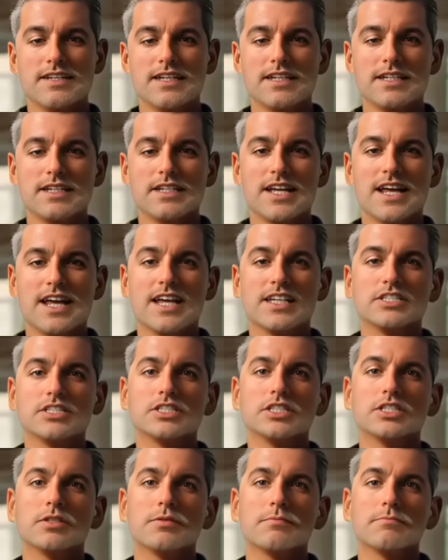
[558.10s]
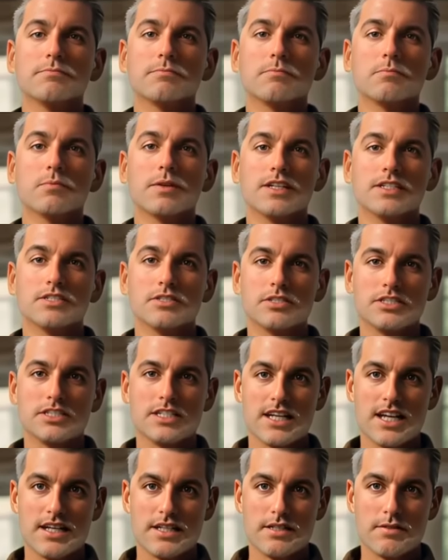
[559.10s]
And yes, we
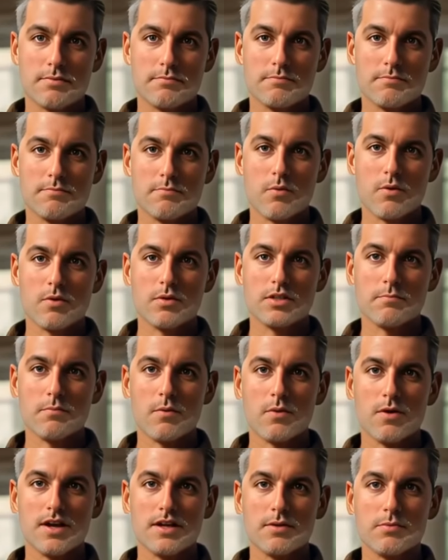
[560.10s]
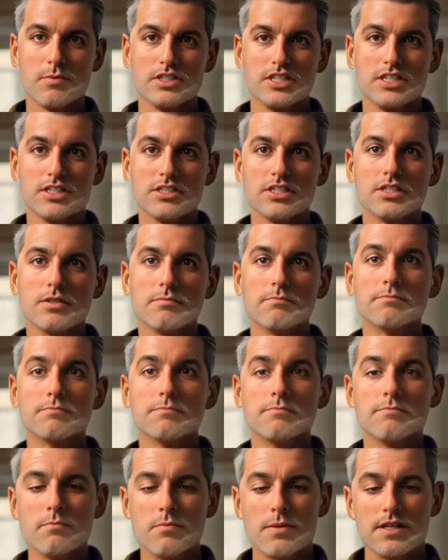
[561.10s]
understand multiple languages,
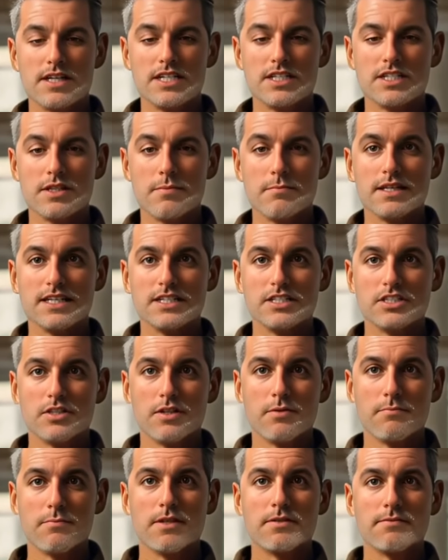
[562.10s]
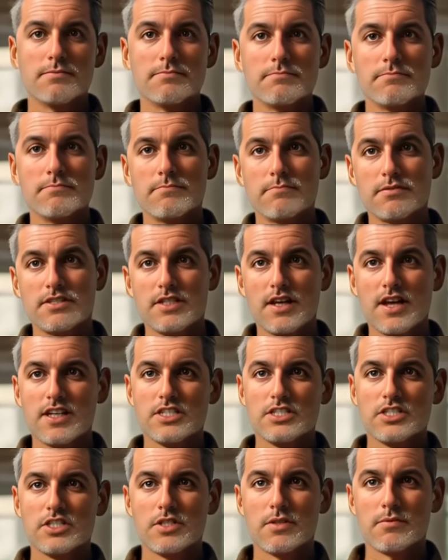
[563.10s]
whether you speak German,
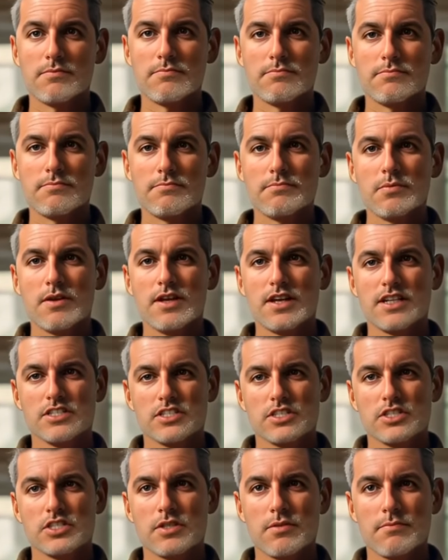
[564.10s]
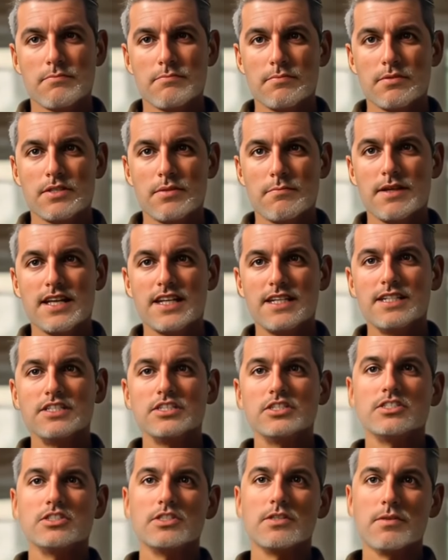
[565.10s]
Dutch, French,
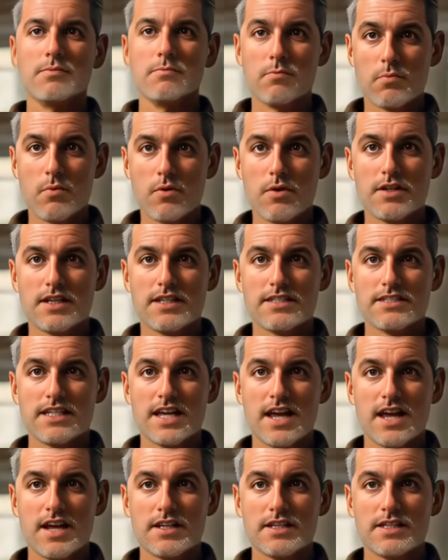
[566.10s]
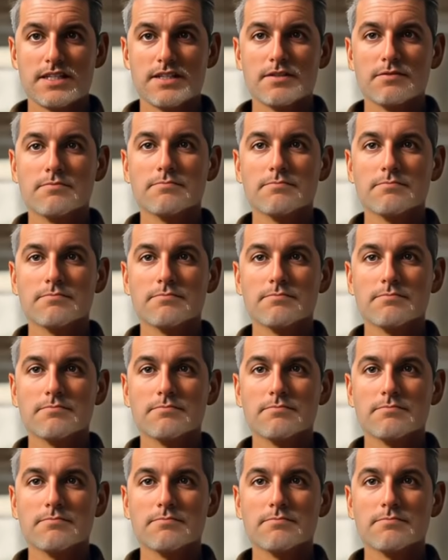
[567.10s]
Spanish, or Italian.